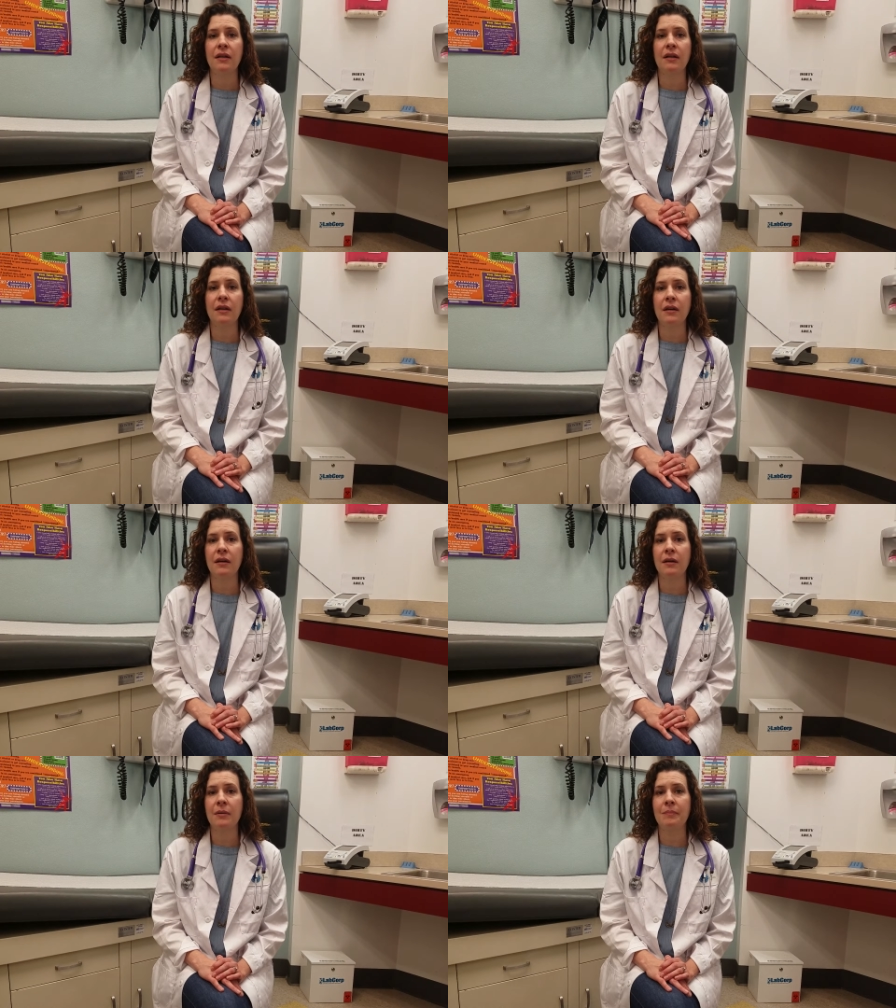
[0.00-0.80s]

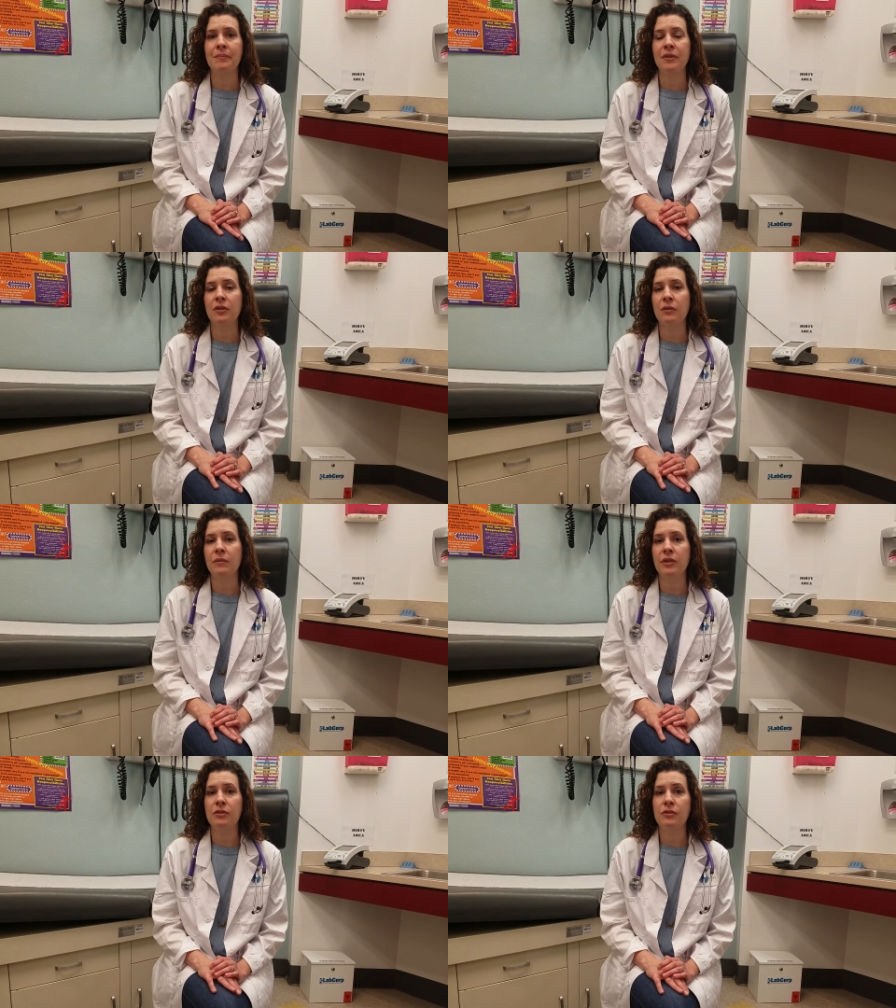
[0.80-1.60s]
Um, you know,
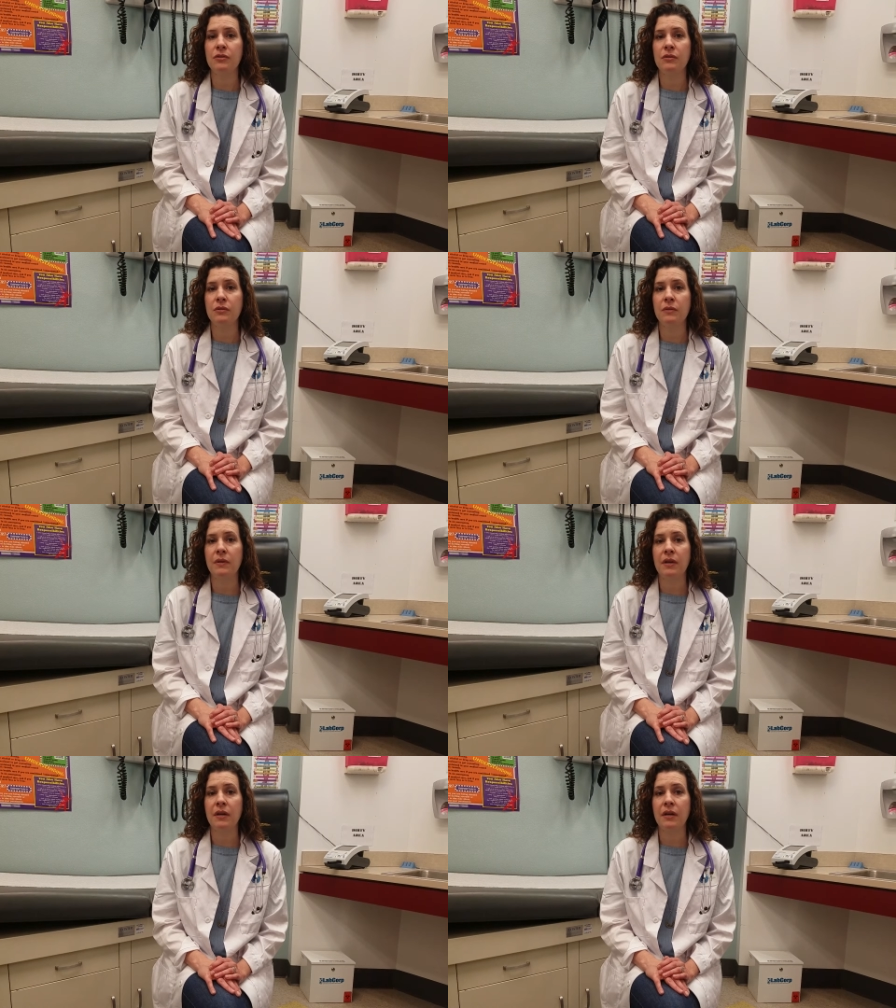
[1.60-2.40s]
we
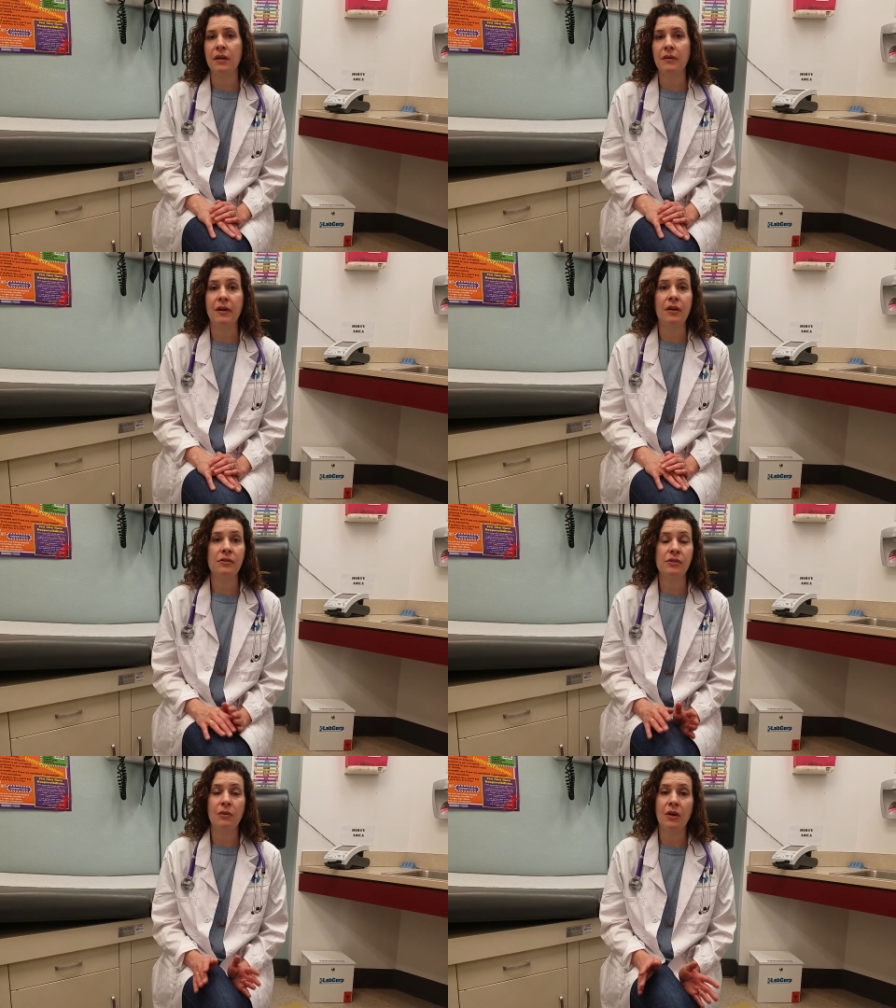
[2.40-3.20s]
do uh,
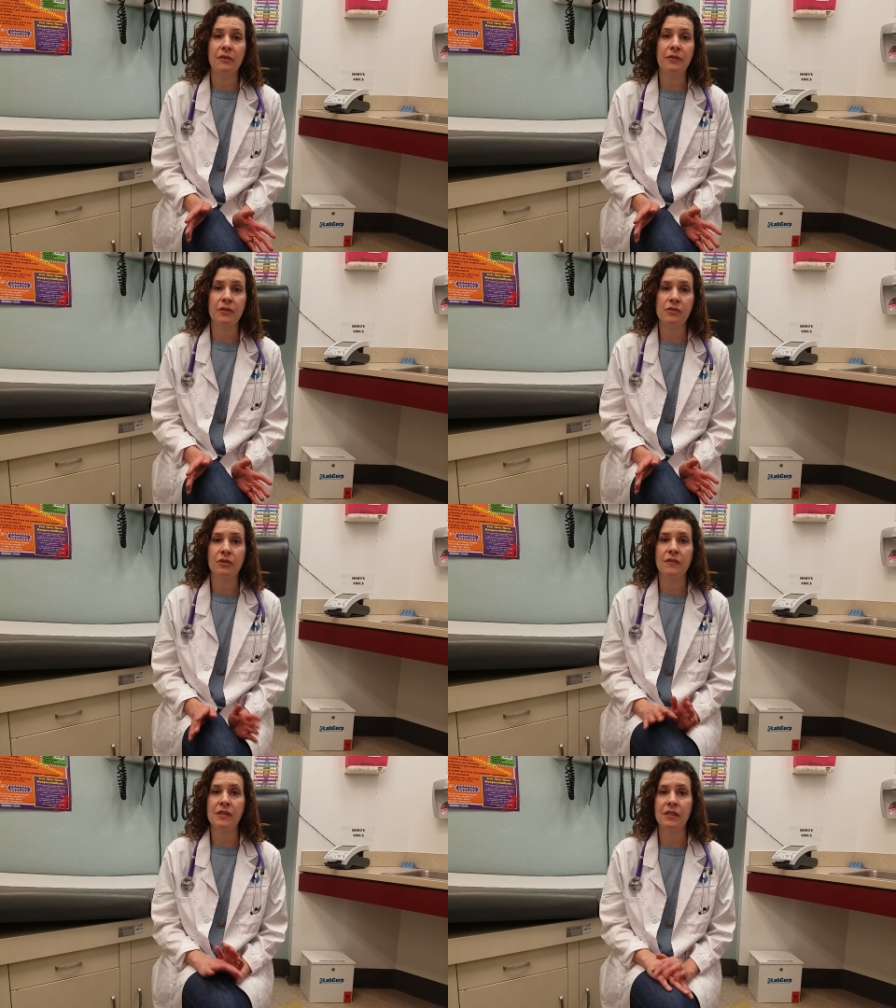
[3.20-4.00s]
also offer the
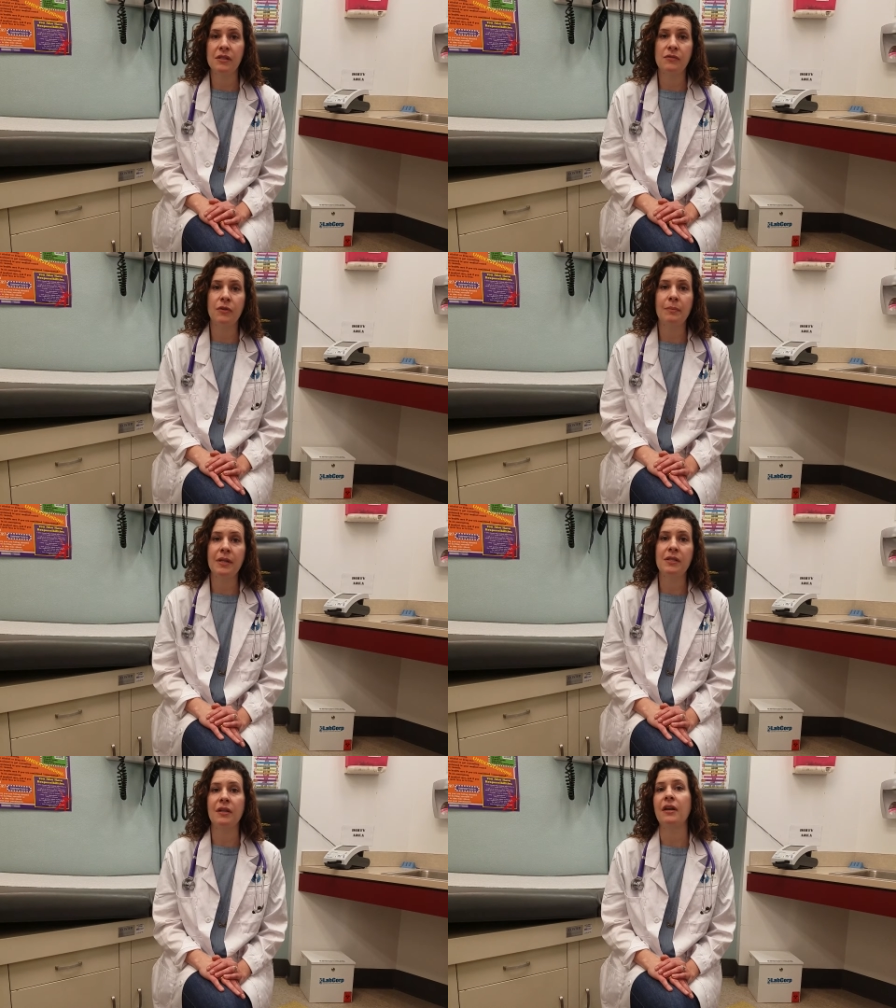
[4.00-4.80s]
services for
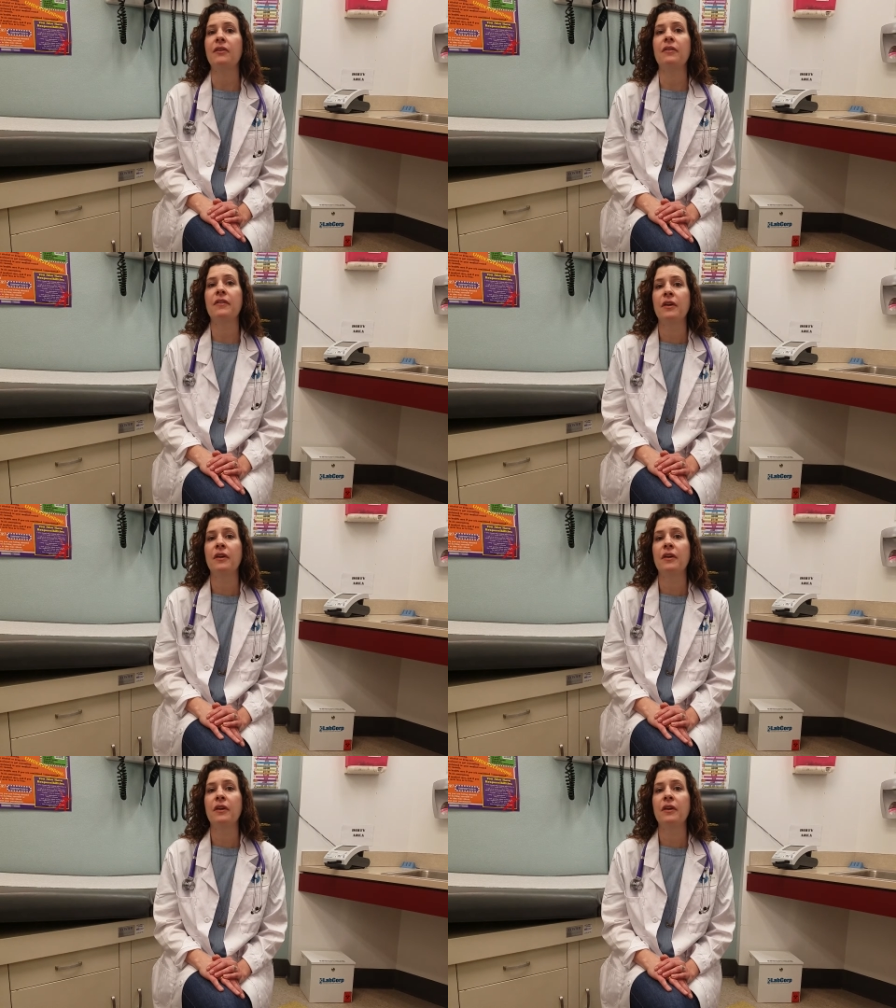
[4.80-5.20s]
mental health